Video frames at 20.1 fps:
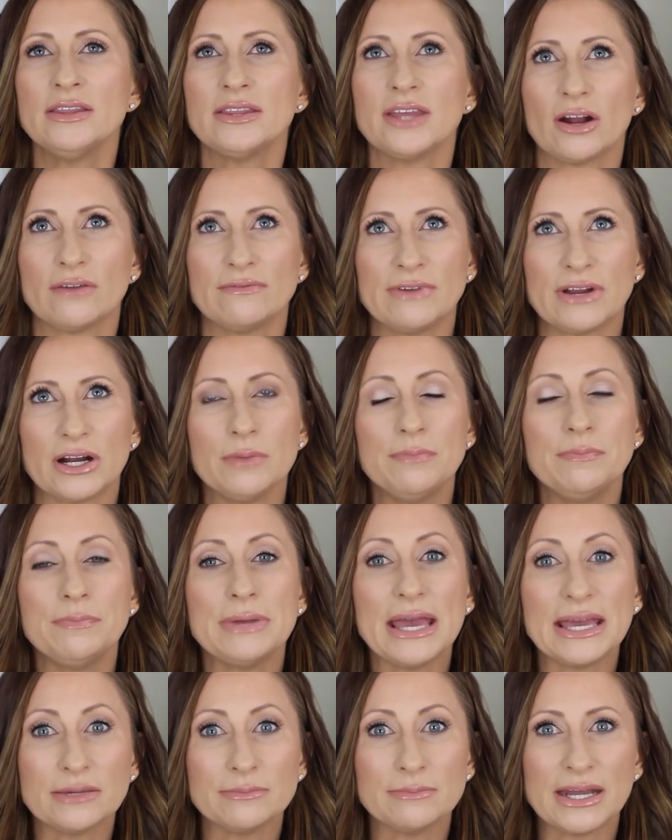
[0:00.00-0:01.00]
They are very
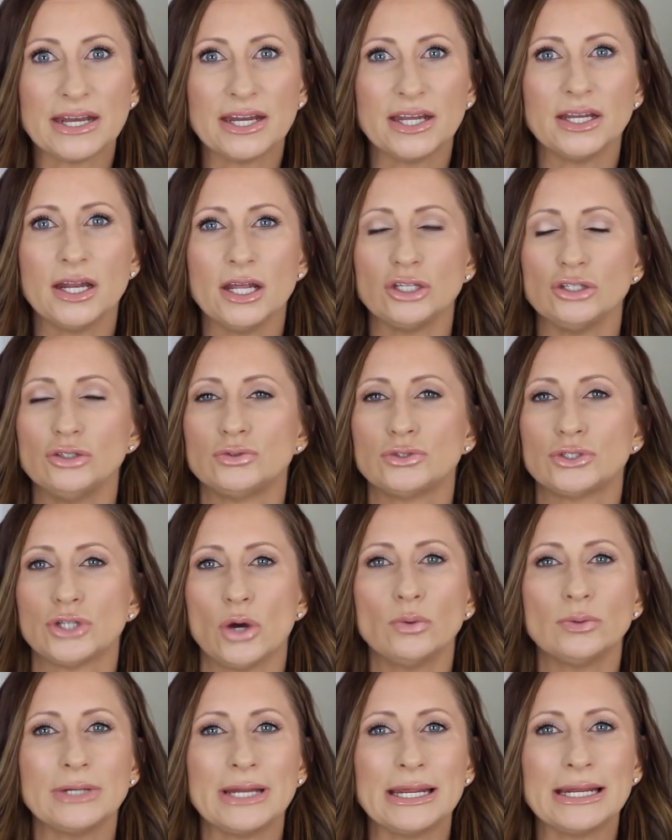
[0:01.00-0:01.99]
pigmented. You
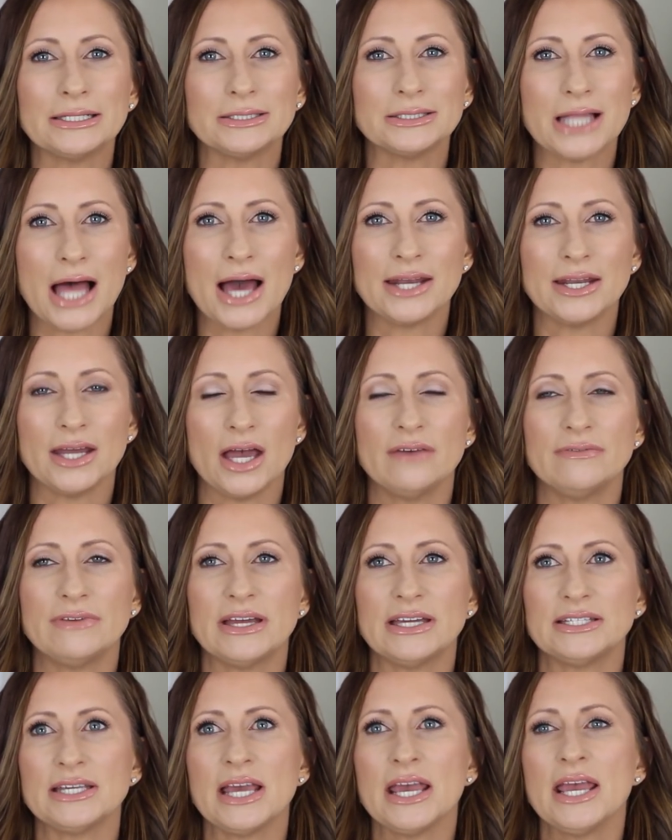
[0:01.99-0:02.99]
don't need a lot of
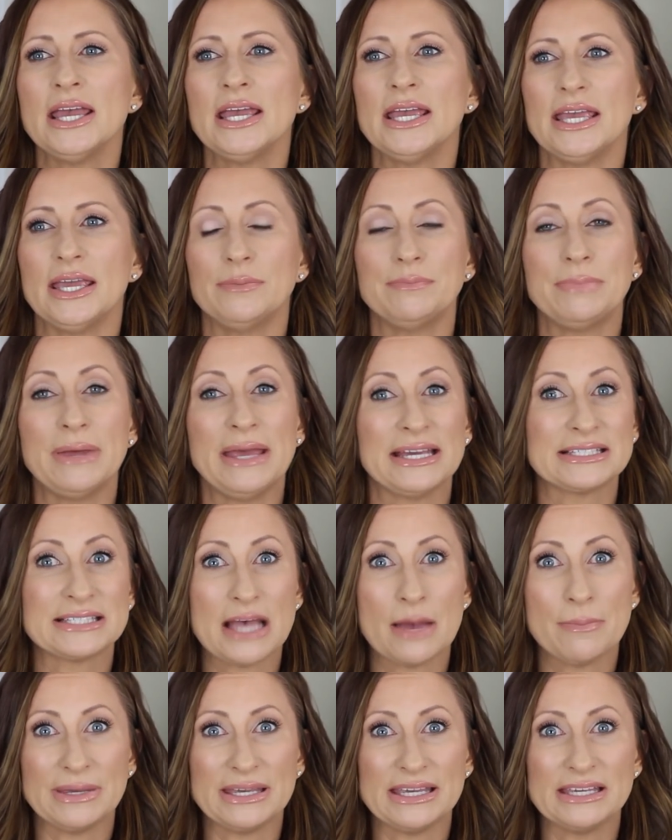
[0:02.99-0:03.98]
it. It
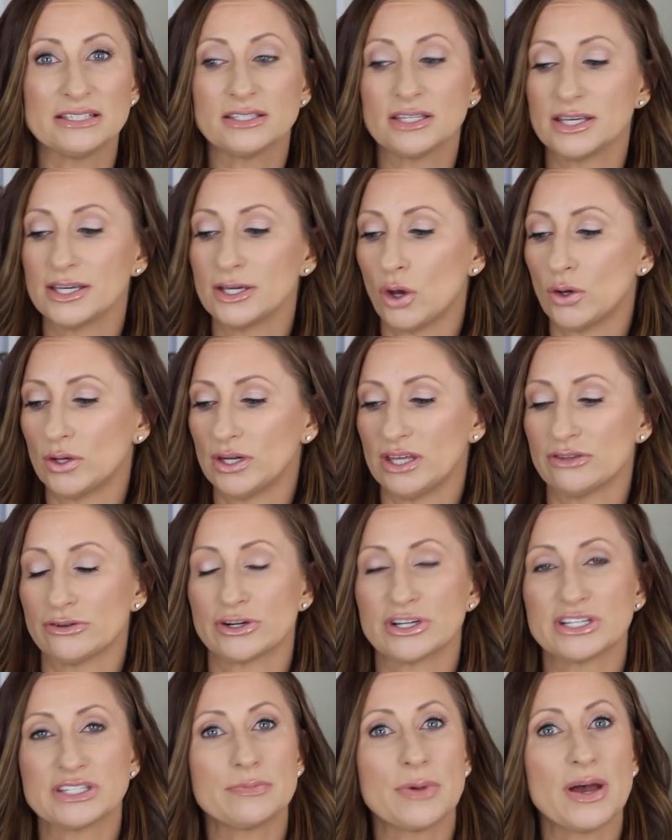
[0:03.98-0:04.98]
picks up easily on
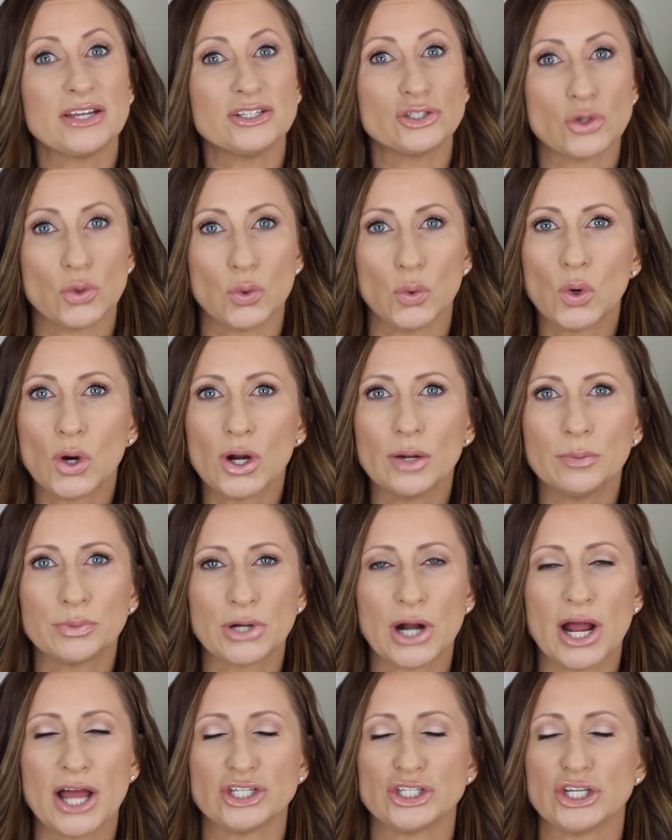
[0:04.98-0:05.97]
either a sponge or a
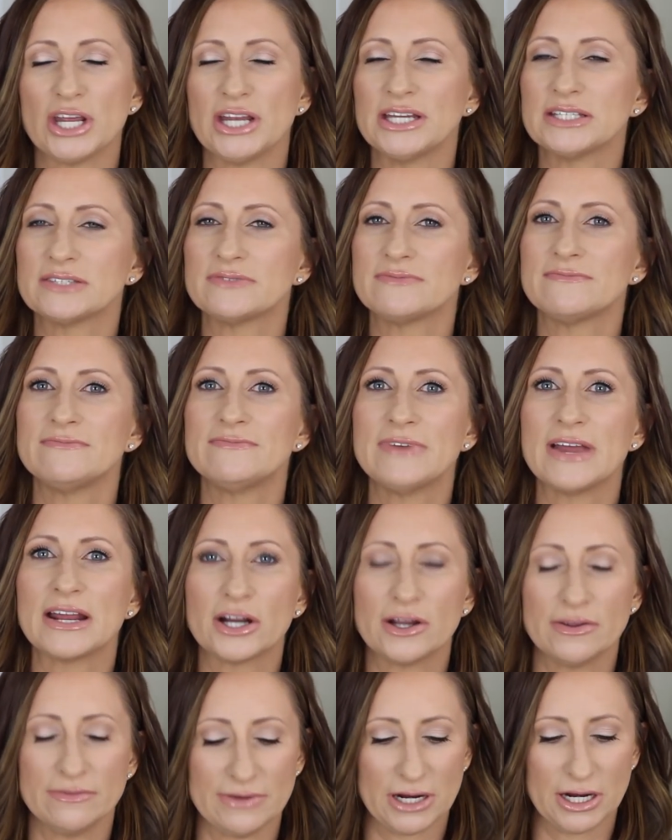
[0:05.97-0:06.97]
brush and is
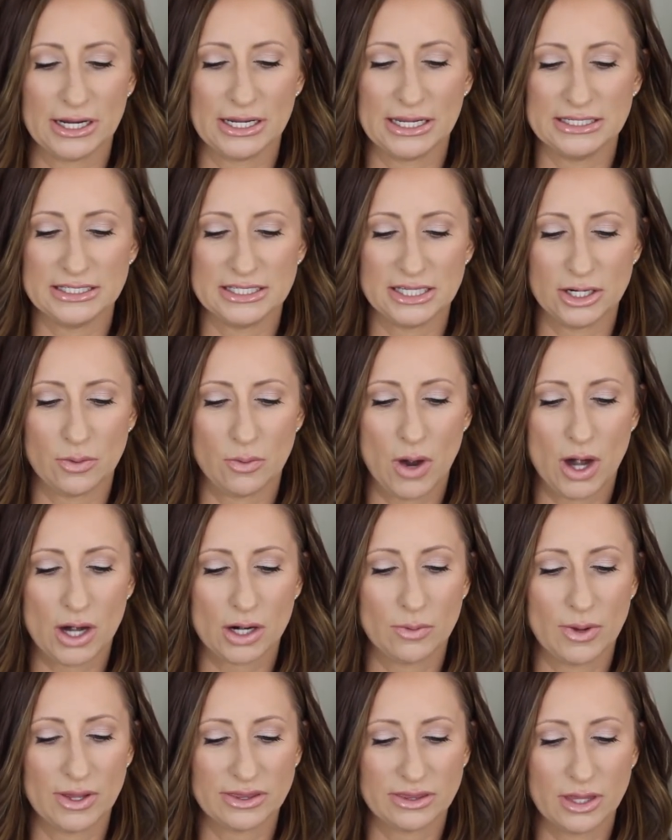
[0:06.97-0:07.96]
very, very easy to
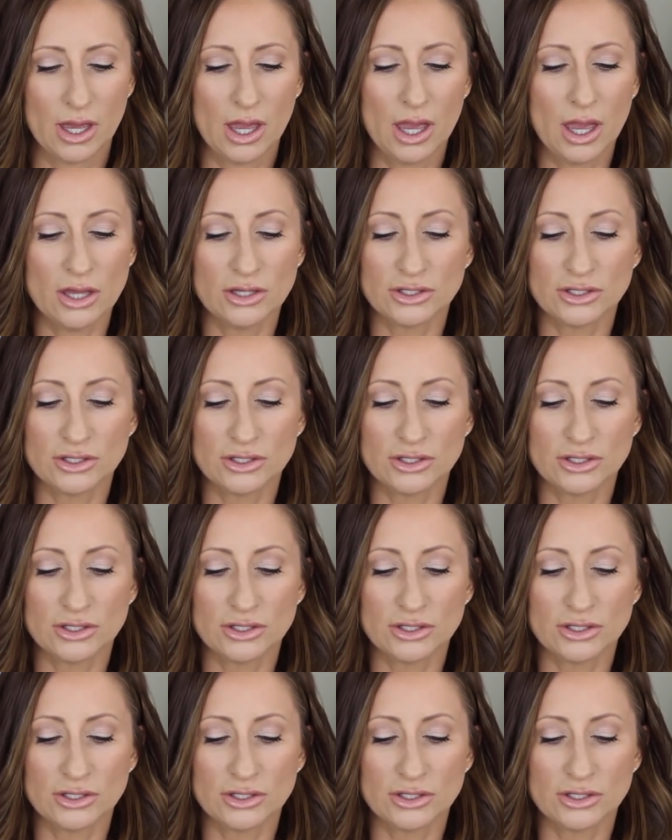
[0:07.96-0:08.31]
work with.